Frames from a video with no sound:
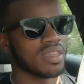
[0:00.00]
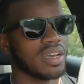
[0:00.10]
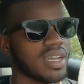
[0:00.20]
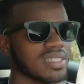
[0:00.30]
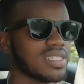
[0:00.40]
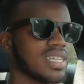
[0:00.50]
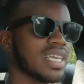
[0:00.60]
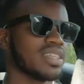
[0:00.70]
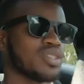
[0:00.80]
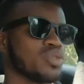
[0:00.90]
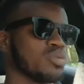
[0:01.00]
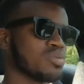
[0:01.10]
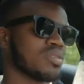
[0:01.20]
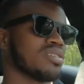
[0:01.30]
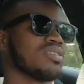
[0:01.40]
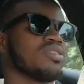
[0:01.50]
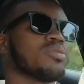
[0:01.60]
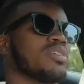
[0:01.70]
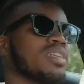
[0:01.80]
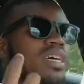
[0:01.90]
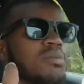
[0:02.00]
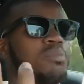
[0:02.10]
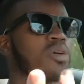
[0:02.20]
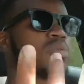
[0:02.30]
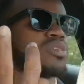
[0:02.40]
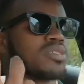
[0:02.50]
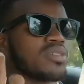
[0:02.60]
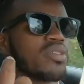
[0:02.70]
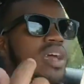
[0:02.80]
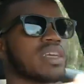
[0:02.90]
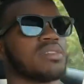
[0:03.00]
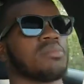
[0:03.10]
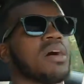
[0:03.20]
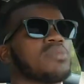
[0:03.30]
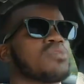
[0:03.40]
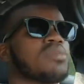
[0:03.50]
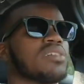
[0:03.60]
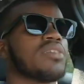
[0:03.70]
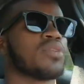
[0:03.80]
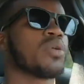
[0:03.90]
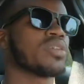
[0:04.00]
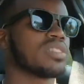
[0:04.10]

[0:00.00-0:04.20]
honestly, it's not like the Supra. You won't hear a lot of burbles and cracks and pops from it. Of course,